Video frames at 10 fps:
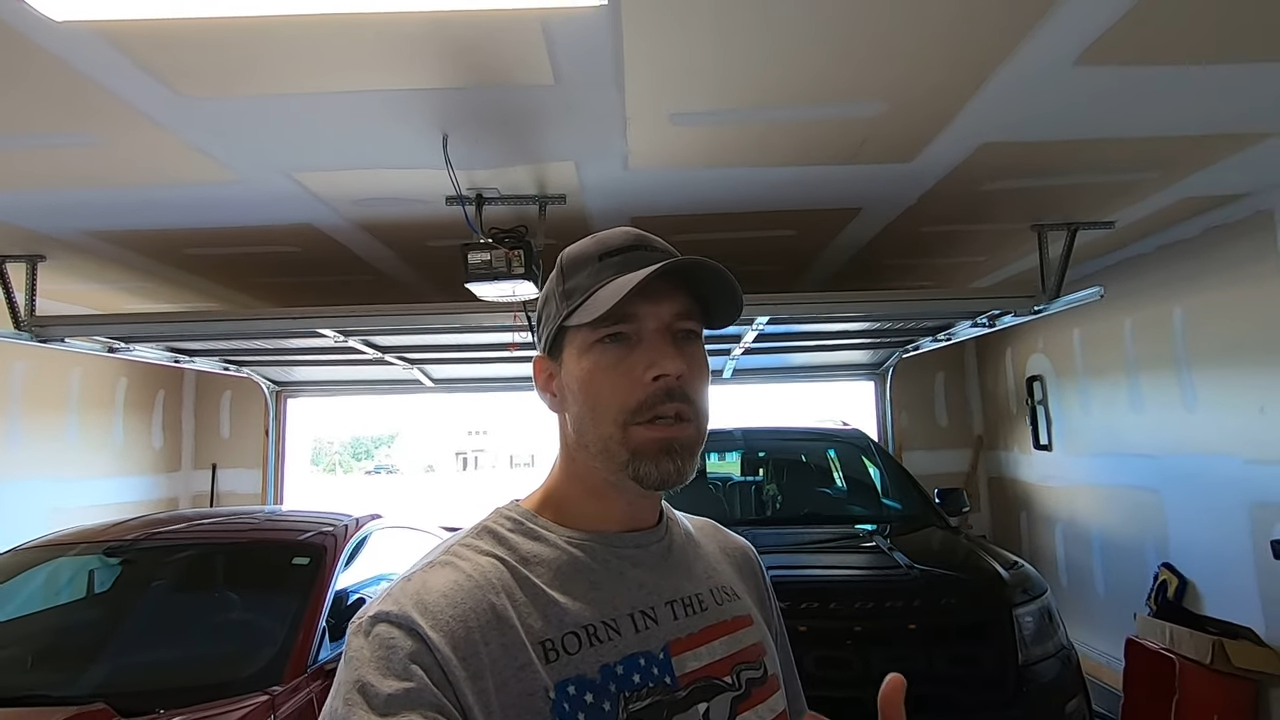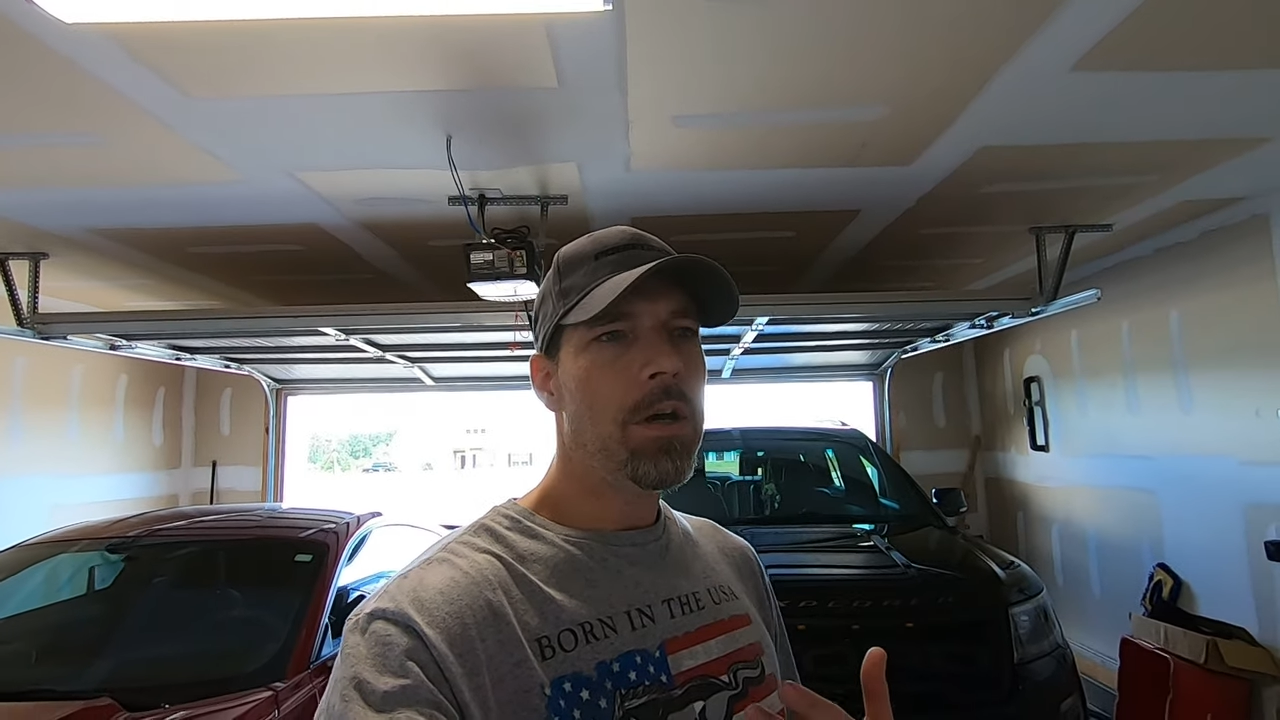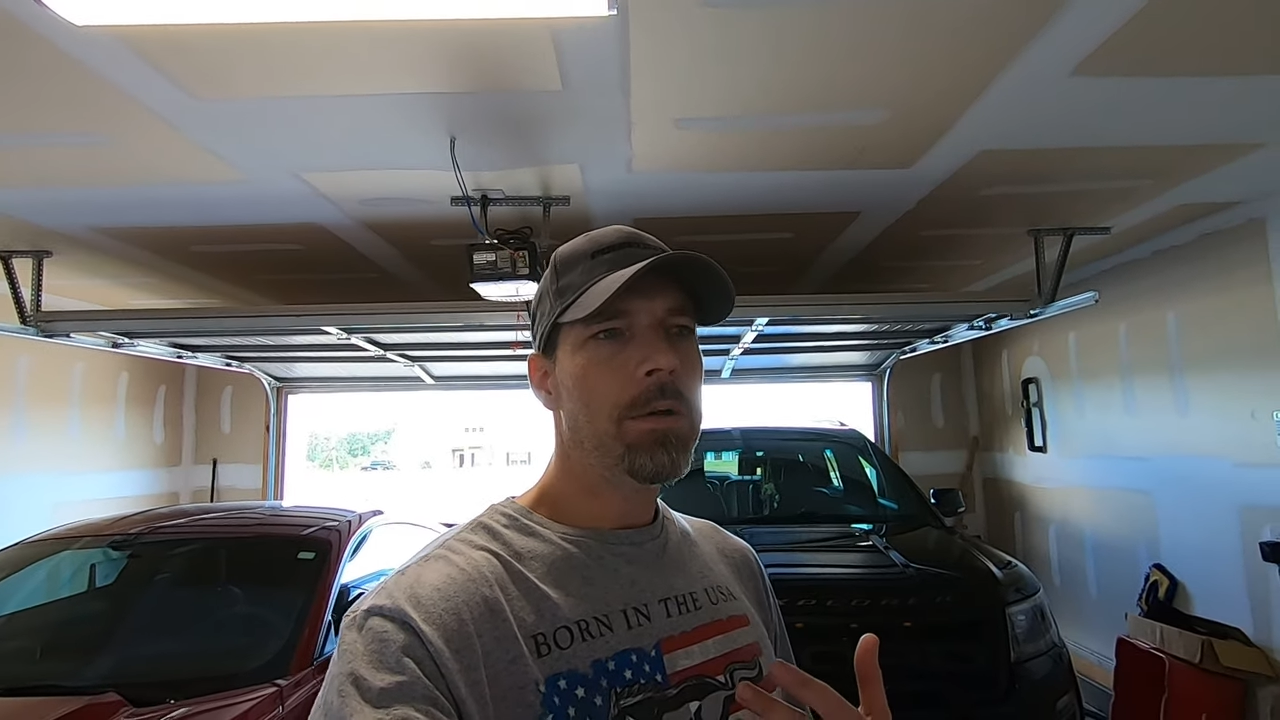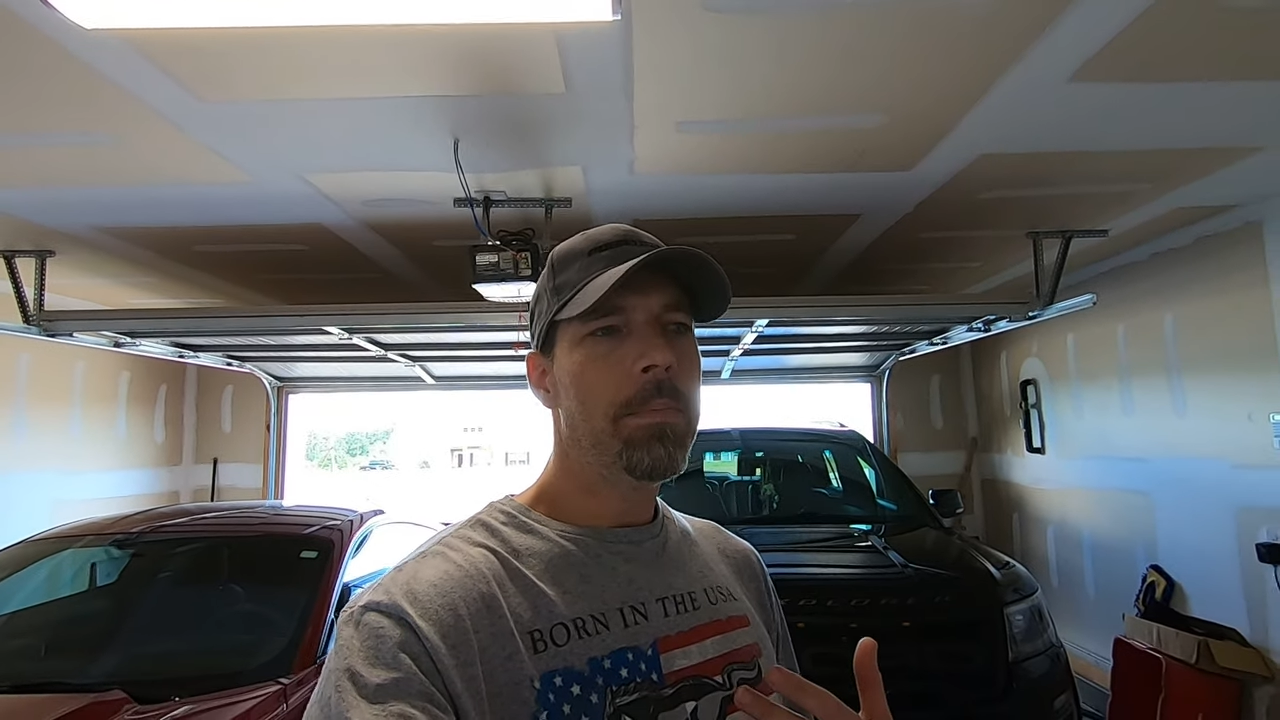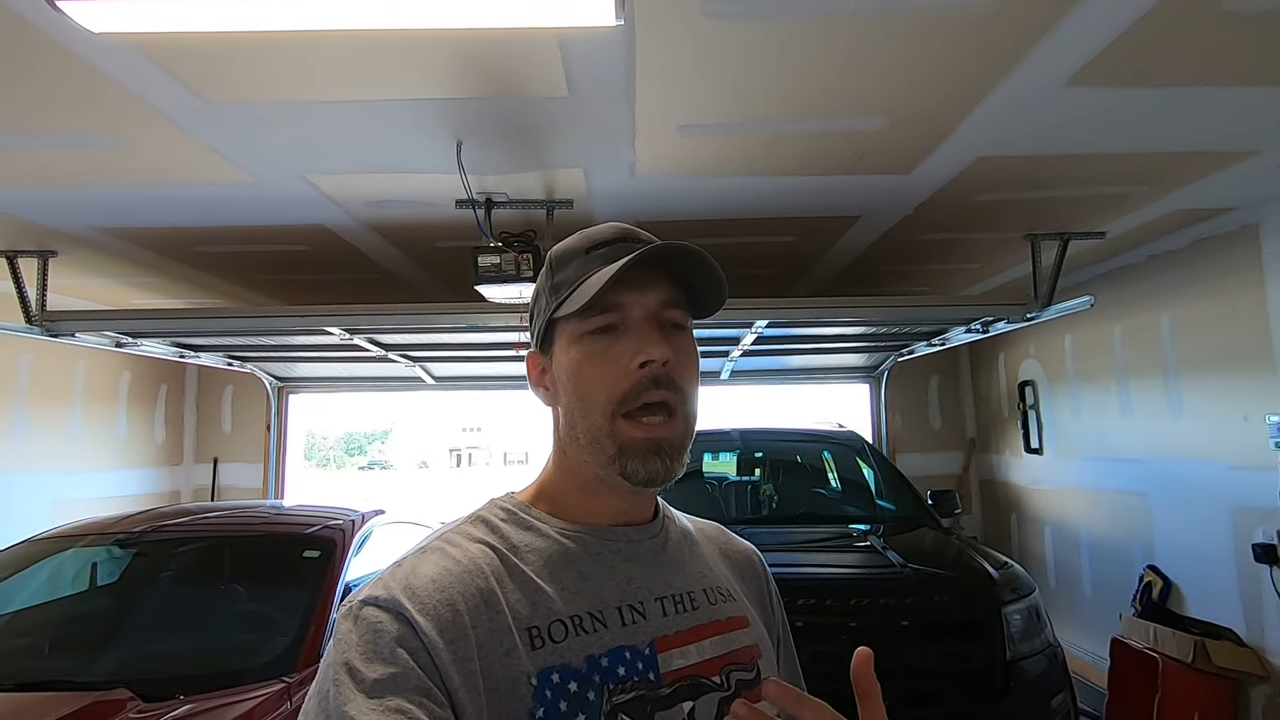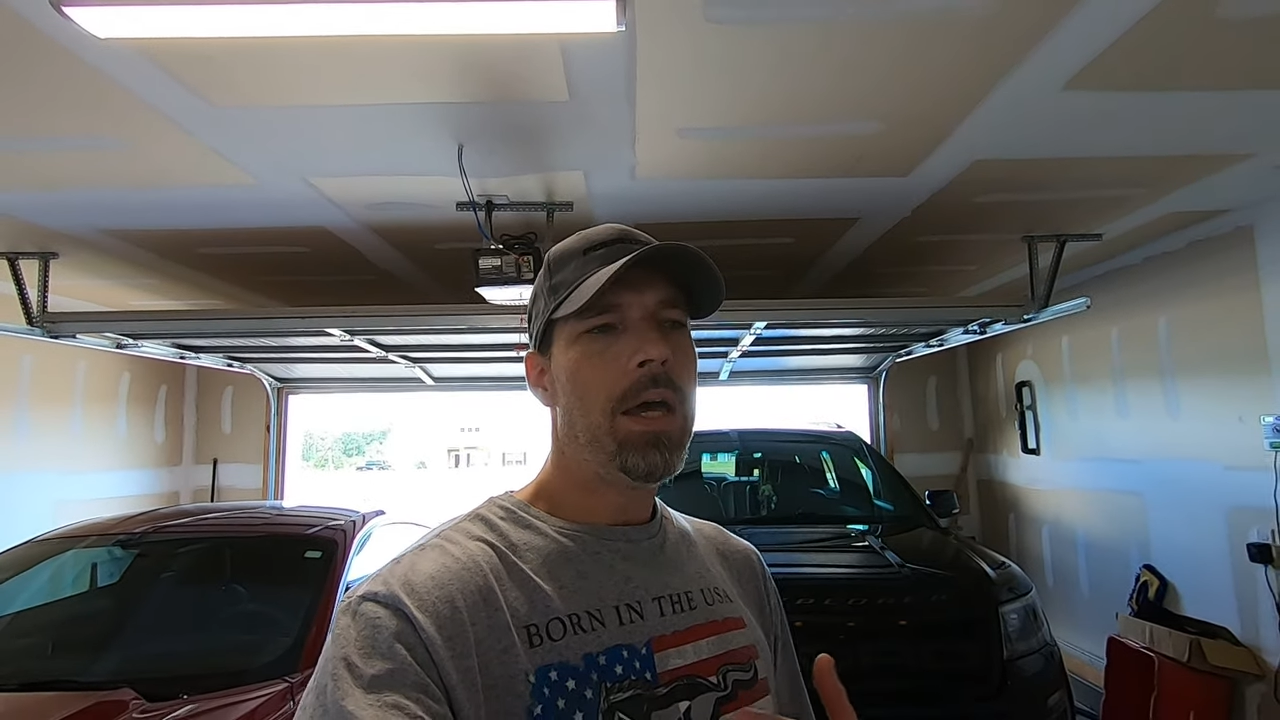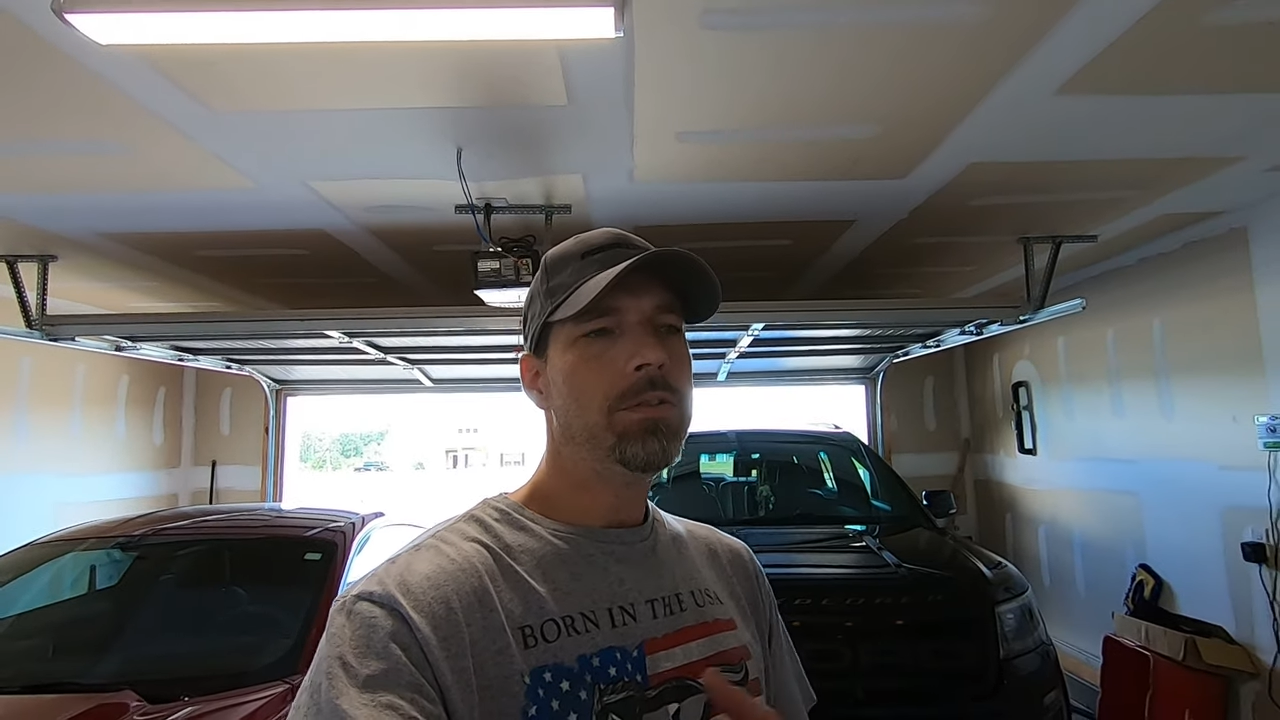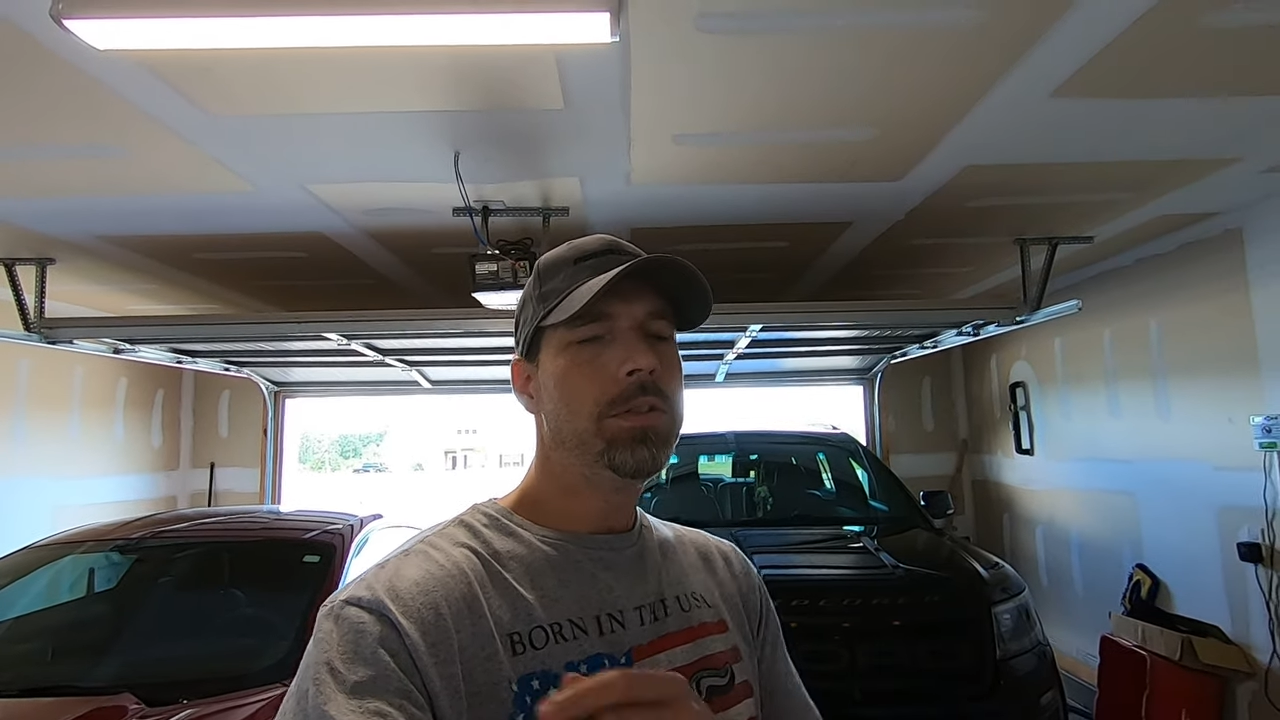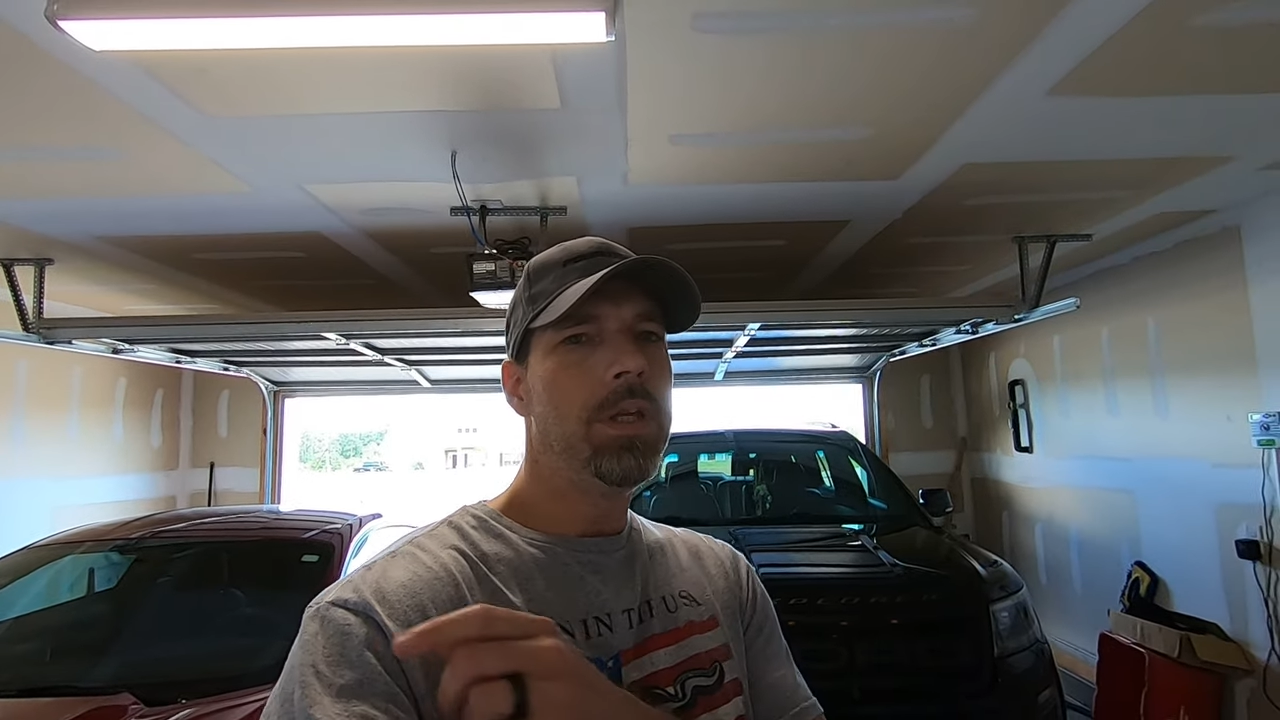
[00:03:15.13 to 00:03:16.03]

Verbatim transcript: talk about